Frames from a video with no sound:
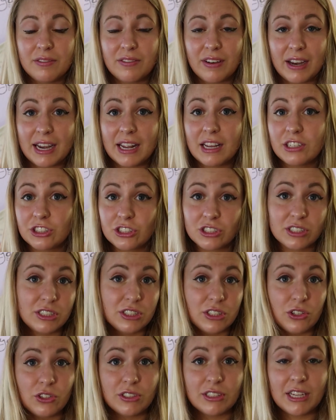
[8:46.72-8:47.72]
financial
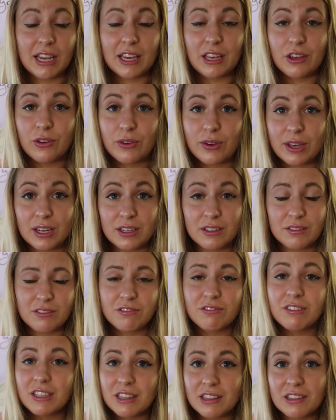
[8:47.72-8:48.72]
consulting. You could
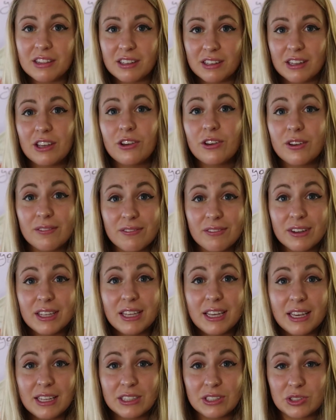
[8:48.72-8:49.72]

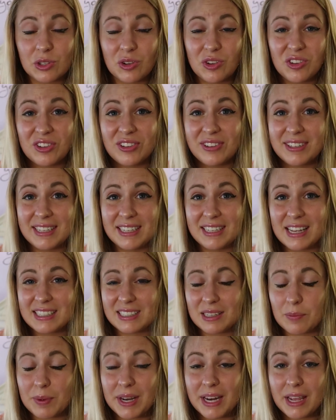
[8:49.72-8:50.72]
really consult
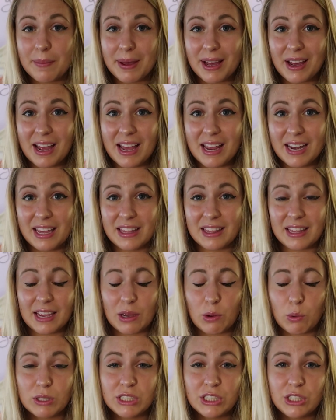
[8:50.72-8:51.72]
somebody about
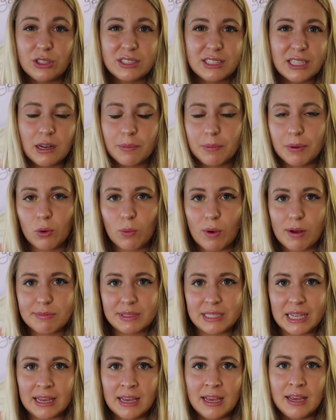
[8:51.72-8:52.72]
anything. And once you set up your
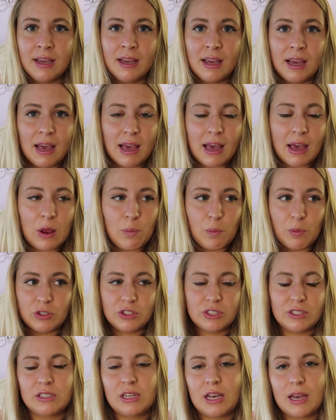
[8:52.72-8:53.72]
website, and
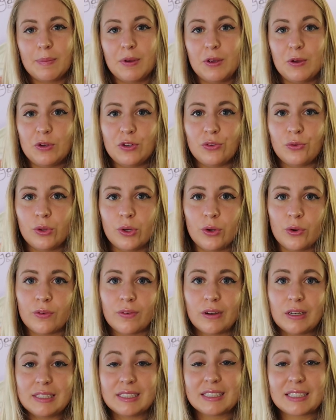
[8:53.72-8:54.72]
most of the time you do it
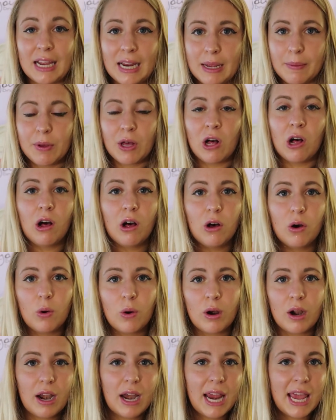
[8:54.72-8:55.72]
over a Skype call
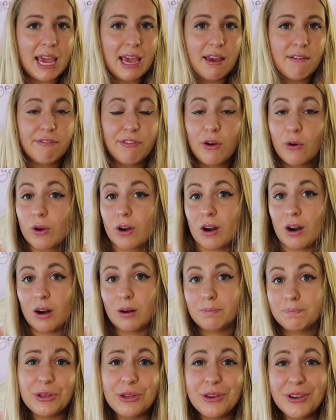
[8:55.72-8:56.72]
or a phone
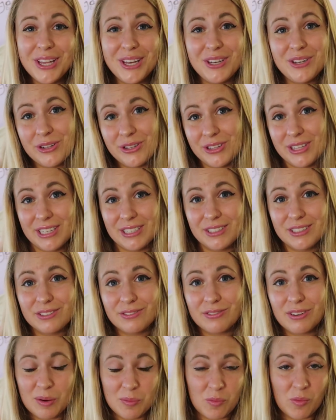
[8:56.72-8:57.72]
call, so you can do this
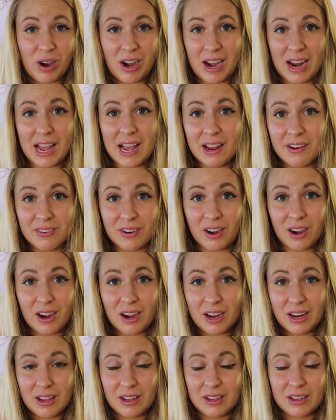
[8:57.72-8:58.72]
from
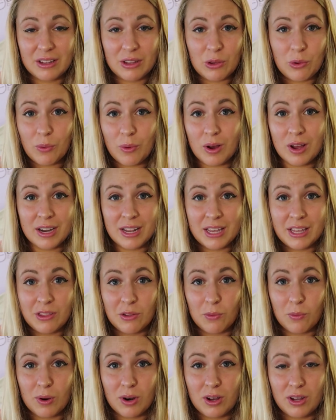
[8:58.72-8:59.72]
wherever you want in
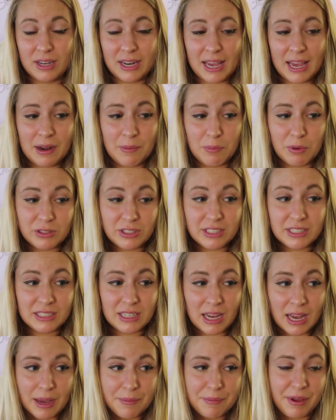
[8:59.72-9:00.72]
the world. And most of
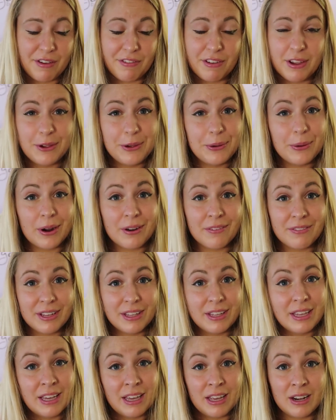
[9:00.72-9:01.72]
the time, if you are
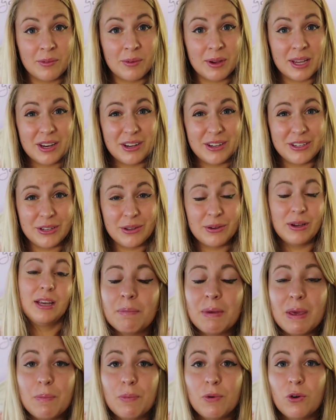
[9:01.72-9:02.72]
really good at what you do,
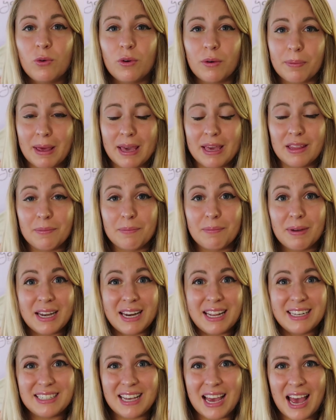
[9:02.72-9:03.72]
people will pay the
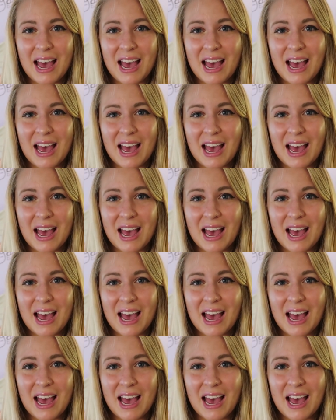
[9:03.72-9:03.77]
money to